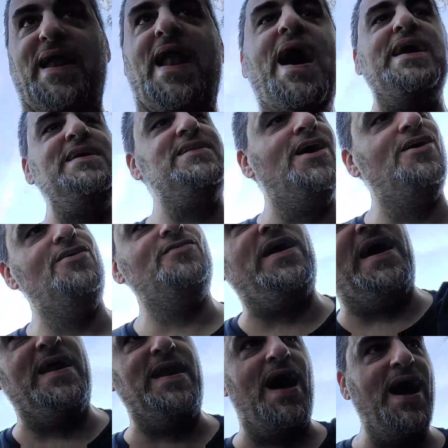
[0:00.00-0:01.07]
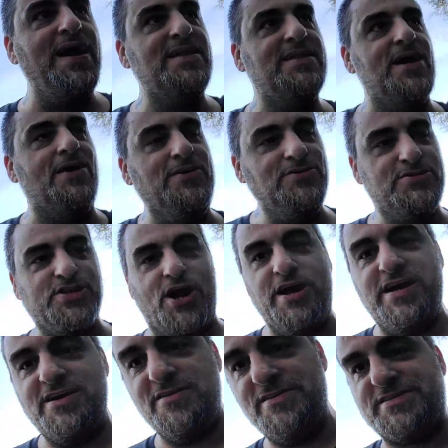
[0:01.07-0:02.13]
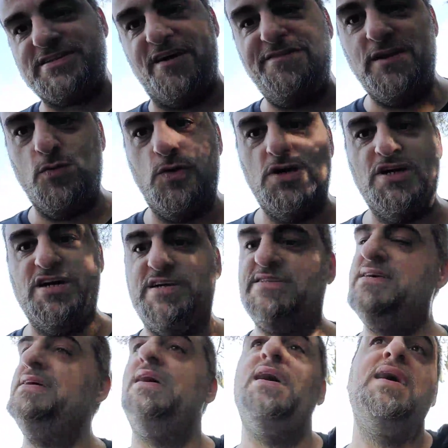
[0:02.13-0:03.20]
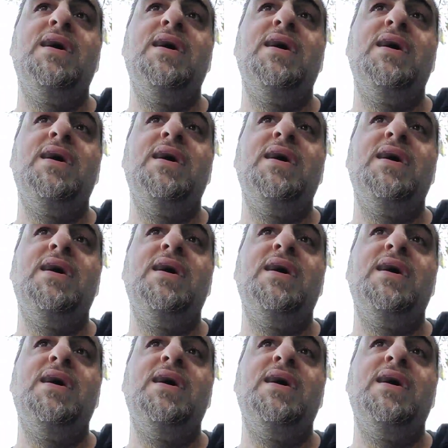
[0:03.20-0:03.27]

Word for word: at night though, at night though, you start hearing the stuff in the woods.